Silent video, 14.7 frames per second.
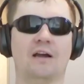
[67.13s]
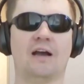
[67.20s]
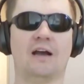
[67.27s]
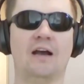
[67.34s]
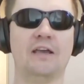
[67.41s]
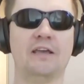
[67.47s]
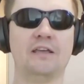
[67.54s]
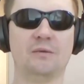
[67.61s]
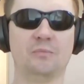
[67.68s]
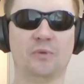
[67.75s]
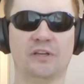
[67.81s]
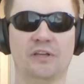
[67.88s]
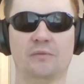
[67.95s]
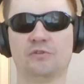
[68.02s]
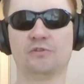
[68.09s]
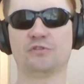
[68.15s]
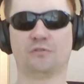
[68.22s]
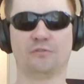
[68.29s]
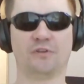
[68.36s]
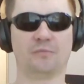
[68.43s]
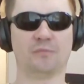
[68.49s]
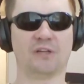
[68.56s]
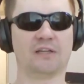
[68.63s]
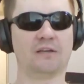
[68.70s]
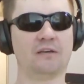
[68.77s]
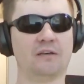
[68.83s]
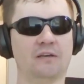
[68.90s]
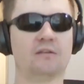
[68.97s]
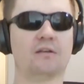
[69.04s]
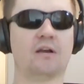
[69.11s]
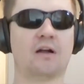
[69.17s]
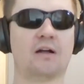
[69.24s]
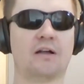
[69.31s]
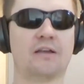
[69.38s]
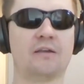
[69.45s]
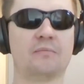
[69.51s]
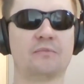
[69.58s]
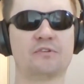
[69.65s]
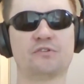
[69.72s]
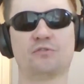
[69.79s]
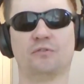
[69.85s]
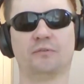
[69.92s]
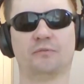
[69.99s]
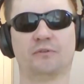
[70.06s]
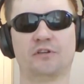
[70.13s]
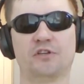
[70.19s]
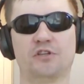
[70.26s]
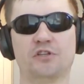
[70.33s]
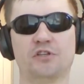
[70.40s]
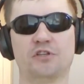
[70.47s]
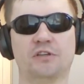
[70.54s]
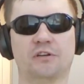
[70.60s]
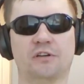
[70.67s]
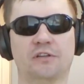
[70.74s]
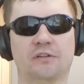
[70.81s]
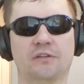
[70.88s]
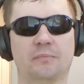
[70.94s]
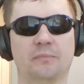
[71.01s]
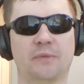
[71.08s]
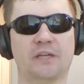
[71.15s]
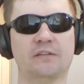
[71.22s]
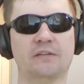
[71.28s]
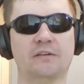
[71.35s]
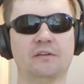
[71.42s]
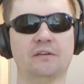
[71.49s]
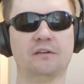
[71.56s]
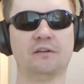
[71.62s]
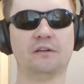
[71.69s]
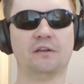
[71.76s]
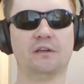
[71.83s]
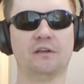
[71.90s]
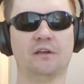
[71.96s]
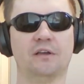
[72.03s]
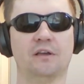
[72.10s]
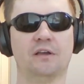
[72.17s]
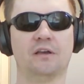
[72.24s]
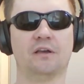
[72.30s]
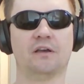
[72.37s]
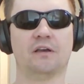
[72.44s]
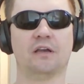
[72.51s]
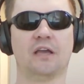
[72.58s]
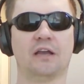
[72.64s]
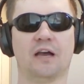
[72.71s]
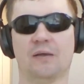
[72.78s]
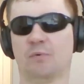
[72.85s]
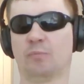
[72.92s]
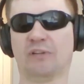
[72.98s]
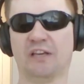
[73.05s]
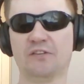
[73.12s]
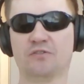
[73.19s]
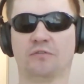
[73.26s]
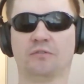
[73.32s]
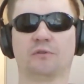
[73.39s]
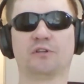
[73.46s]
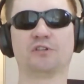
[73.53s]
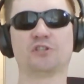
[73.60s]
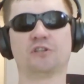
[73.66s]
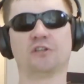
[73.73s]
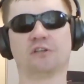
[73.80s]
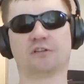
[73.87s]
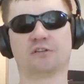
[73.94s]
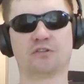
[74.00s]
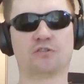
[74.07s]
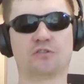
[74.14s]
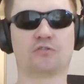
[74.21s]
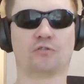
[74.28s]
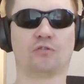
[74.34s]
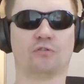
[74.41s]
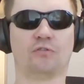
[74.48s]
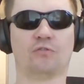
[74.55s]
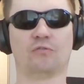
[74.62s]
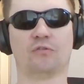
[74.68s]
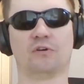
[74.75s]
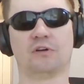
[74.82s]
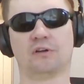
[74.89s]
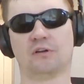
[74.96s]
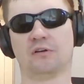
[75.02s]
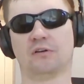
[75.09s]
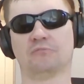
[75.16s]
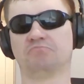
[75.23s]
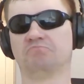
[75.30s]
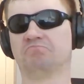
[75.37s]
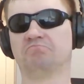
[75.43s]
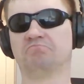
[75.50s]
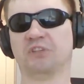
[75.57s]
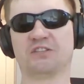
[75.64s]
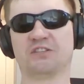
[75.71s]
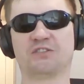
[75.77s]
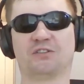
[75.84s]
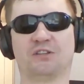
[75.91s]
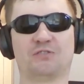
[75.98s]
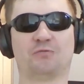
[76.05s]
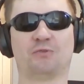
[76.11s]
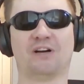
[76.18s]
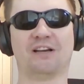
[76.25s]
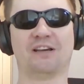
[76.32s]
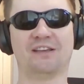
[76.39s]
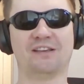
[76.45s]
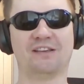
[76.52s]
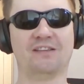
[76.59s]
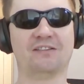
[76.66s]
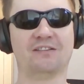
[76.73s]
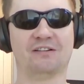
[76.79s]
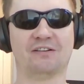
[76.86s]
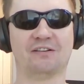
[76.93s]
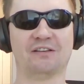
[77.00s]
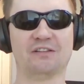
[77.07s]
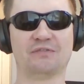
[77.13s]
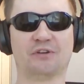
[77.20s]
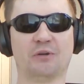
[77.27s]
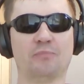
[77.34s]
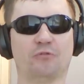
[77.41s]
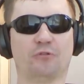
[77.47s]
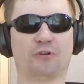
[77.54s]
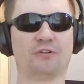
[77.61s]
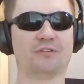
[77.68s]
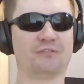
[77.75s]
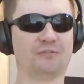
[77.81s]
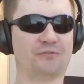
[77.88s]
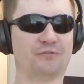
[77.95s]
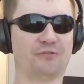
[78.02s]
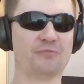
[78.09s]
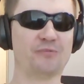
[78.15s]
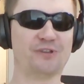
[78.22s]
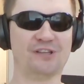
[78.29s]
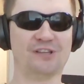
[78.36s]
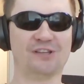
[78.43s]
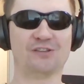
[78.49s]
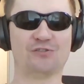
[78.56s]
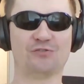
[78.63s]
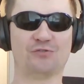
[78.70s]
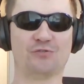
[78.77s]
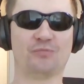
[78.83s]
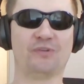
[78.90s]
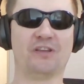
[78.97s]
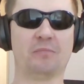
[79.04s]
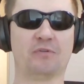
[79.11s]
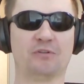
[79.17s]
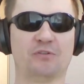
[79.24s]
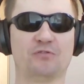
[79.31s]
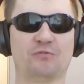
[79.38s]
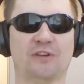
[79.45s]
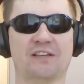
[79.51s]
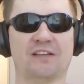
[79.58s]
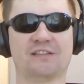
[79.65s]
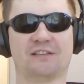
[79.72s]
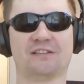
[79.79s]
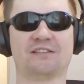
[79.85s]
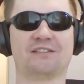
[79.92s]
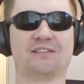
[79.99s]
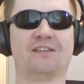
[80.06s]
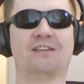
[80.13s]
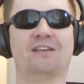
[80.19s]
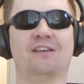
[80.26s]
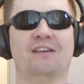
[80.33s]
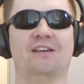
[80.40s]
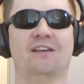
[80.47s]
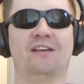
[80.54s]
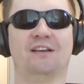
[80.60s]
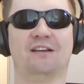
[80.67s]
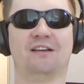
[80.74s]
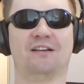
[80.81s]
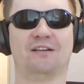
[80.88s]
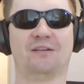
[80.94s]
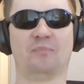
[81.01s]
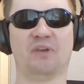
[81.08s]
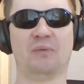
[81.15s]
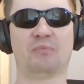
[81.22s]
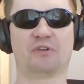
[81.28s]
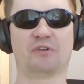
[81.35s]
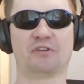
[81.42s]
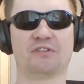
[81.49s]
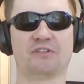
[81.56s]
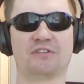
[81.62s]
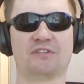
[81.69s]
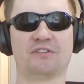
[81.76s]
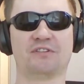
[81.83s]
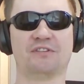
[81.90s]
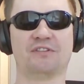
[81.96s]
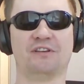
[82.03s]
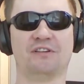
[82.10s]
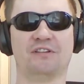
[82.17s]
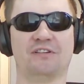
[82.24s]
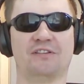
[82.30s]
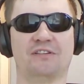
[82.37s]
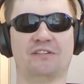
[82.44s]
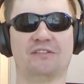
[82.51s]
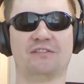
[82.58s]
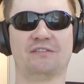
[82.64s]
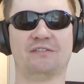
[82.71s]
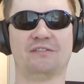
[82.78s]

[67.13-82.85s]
Hi, my name is Malik. I am a software engineer at Meta, and I'm a blind software engineer. So that's why it's very important for me to be able to access papers, to